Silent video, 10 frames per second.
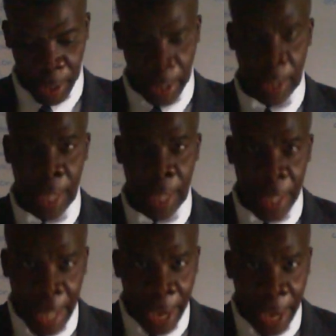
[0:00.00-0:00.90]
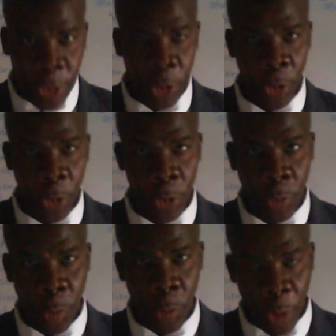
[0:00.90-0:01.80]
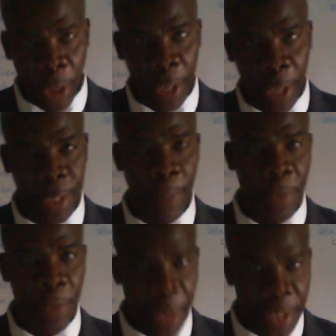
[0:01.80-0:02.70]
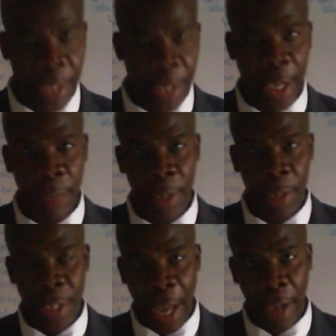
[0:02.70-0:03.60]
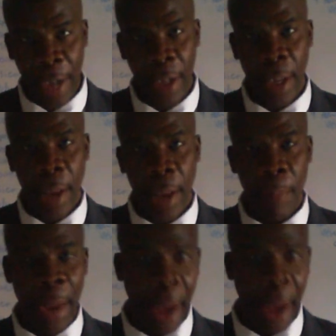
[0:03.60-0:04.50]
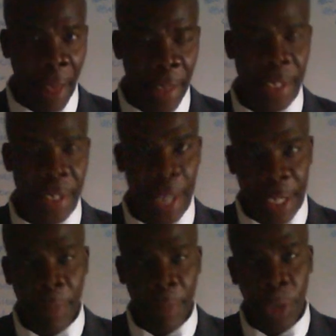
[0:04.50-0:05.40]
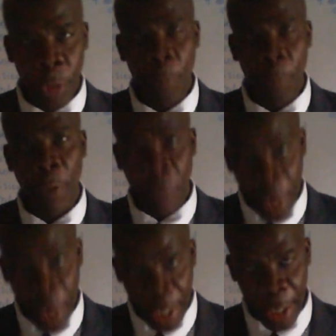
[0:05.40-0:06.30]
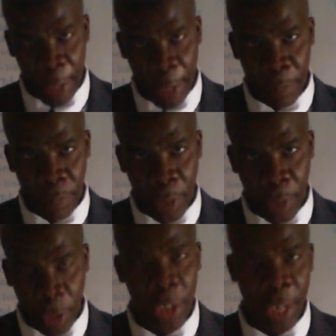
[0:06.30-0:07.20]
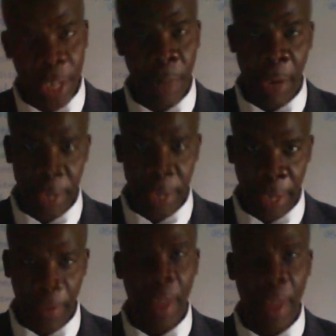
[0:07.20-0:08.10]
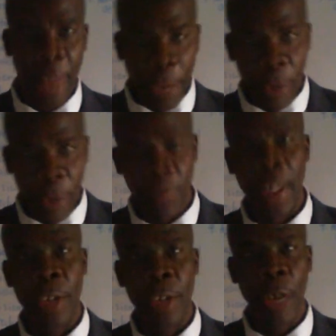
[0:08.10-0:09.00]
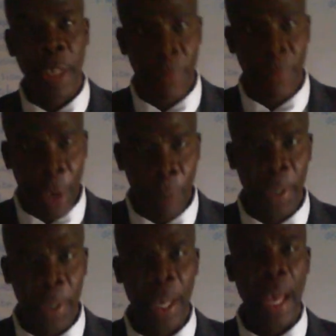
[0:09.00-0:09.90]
delegate your work, some things that can be done by others, let them do proficiently, not just by yourself. That way you find that you are developing